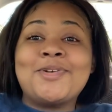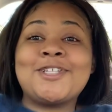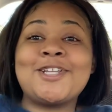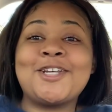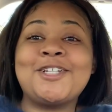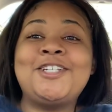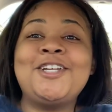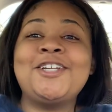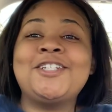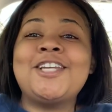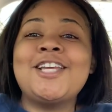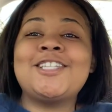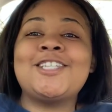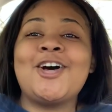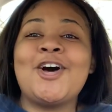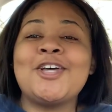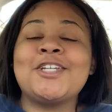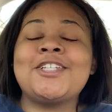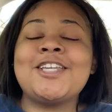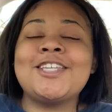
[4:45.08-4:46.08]
she
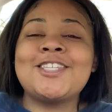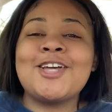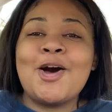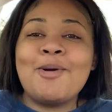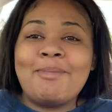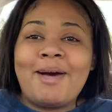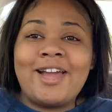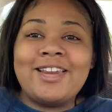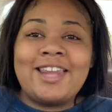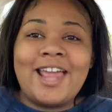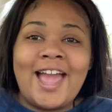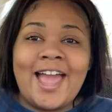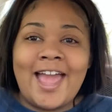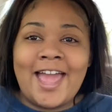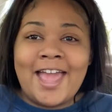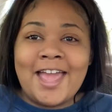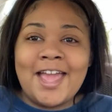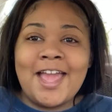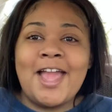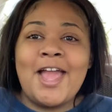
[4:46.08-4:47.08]
told my
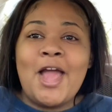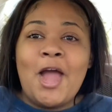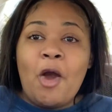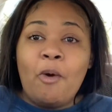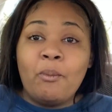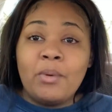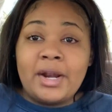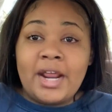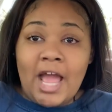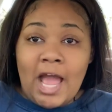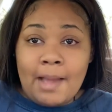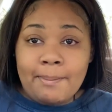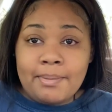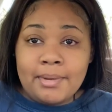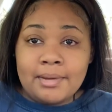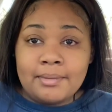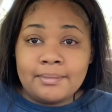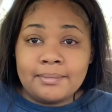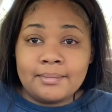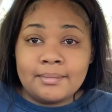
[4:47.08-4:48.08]
dad what
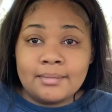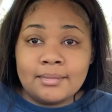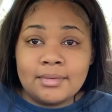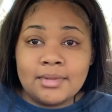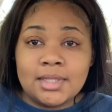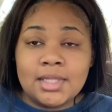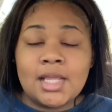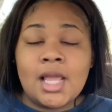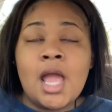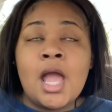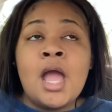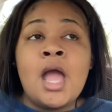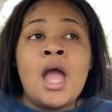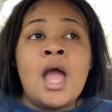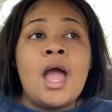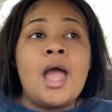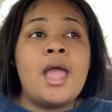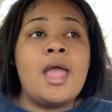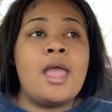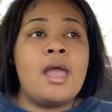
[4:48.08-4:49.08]
happened.
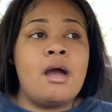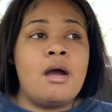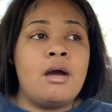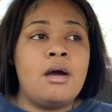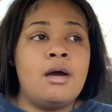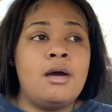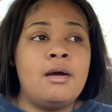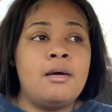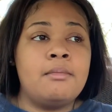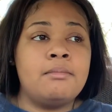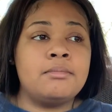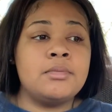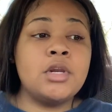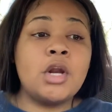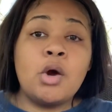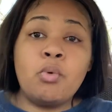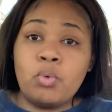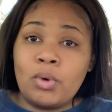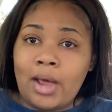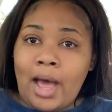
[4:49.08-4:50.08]
And
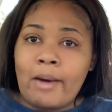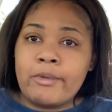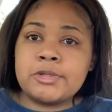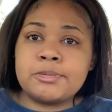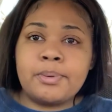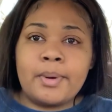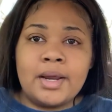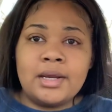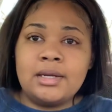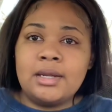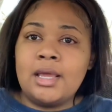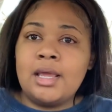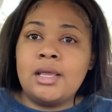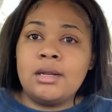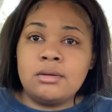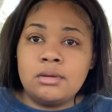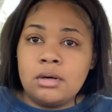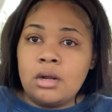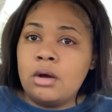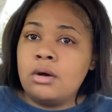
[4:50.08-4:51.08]
I was pregnant,
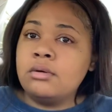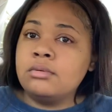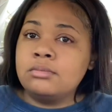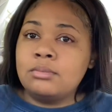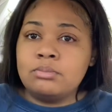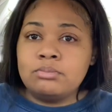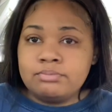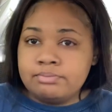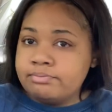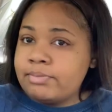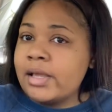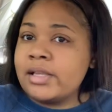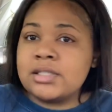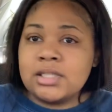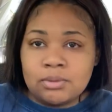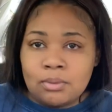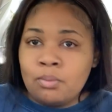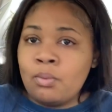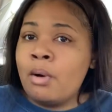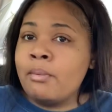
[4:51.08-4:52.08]
and
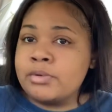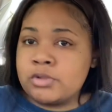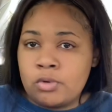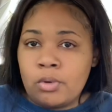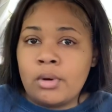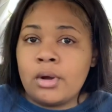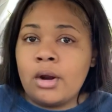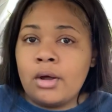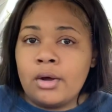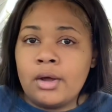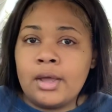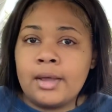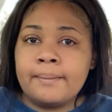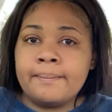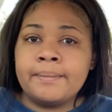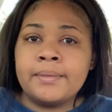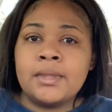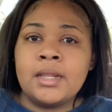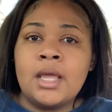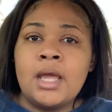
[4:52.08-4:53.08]
basically what was going on.
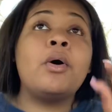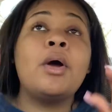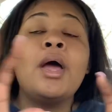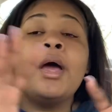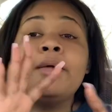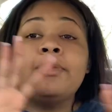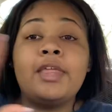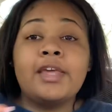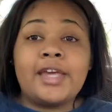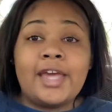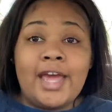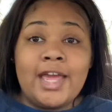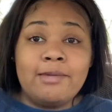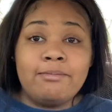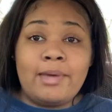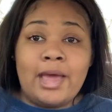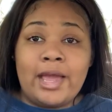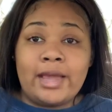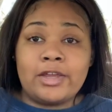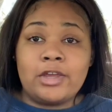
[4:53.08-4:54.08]
They came
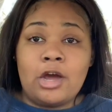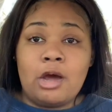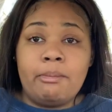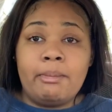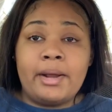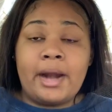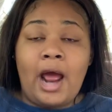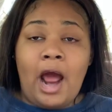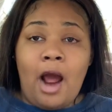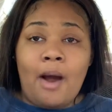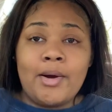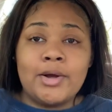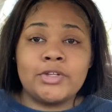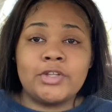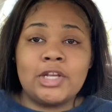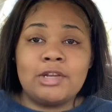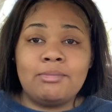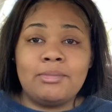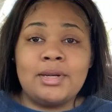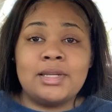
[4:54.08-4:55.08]
back, y'all, about an hour and
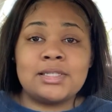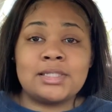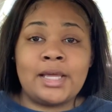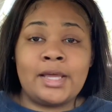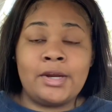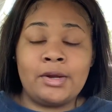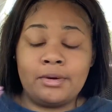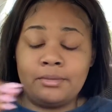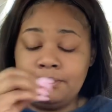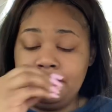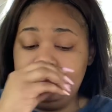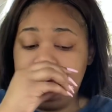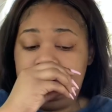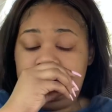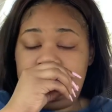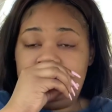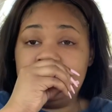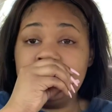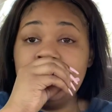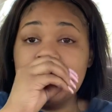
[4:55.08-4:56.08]
30 minutes later.
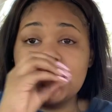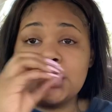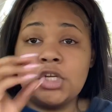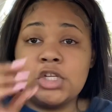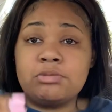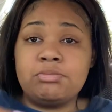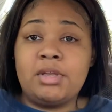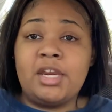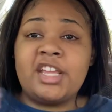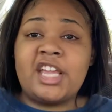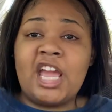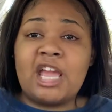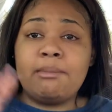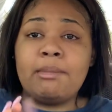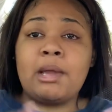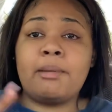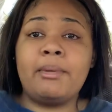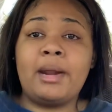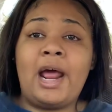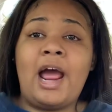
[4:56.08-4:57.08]
Excuse me, they came
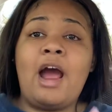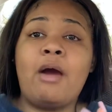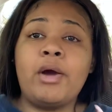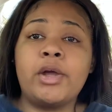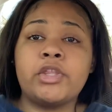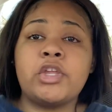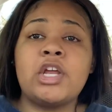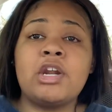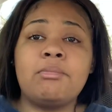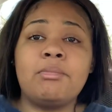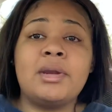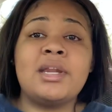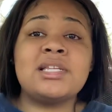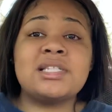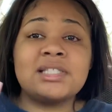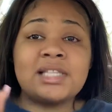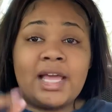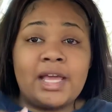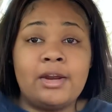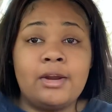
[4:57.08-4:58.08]
back about an hour and 30 minutes
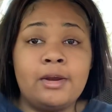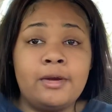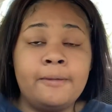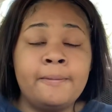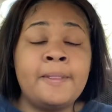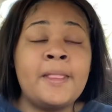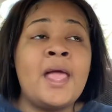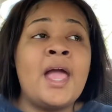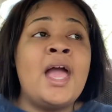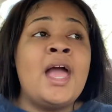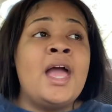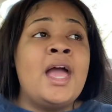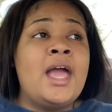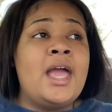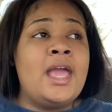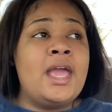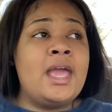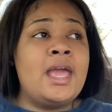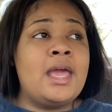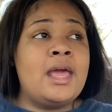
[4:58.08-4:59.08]
later,
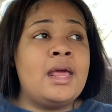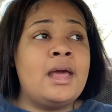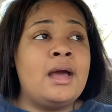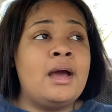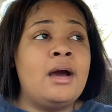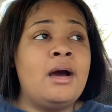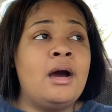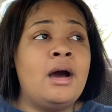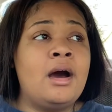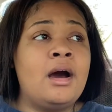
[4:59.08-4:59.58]
And